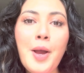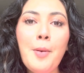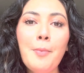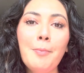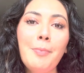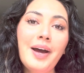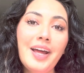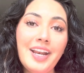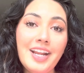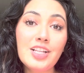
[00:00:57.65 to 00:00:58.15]

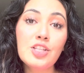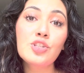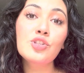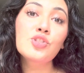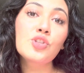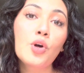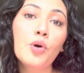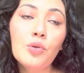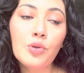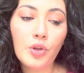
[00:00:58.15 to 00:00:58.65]
but it's
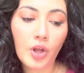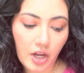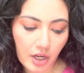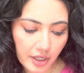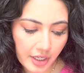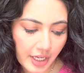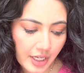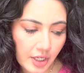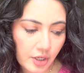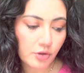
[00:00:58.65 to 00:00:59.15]
so
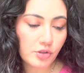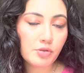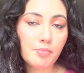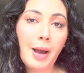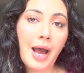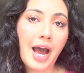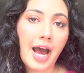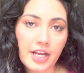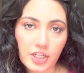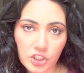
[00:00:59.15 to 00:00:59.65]
long, it goes
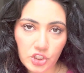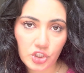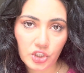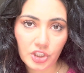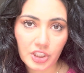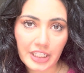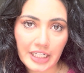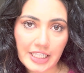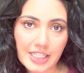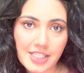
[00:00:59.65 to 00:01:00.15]
past your
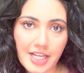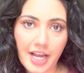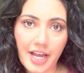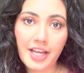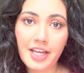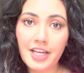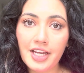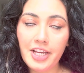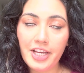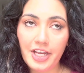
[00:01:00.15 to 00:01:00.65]
knees,
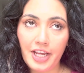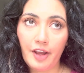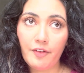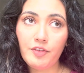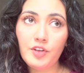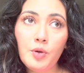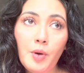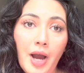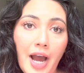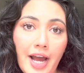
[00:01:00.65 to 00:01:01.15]
that
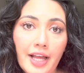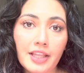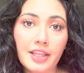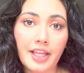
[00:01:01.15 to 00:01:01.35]
if you had